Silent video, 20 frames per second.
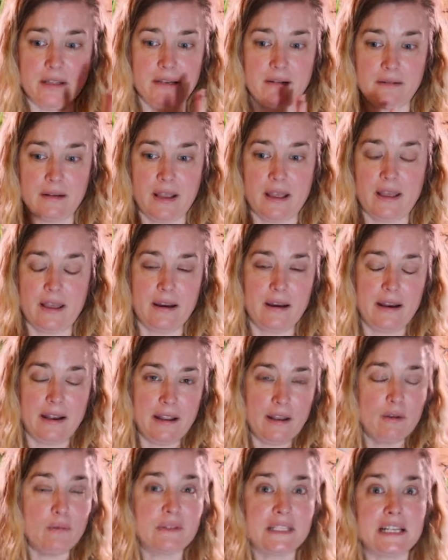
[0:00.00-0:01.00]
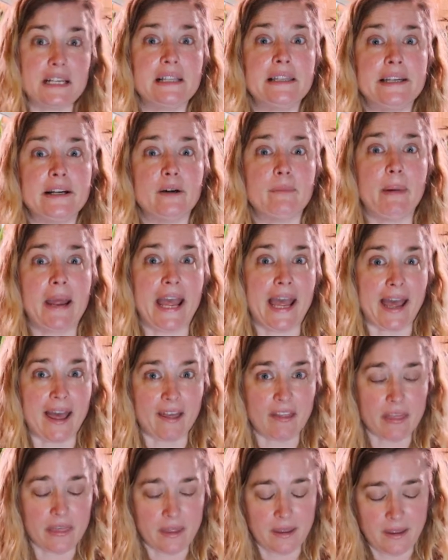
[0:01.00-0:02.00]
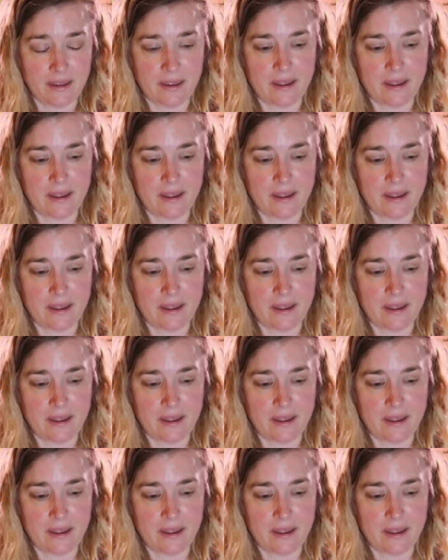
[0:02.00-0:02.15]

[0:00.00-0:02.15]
and it was a clear path.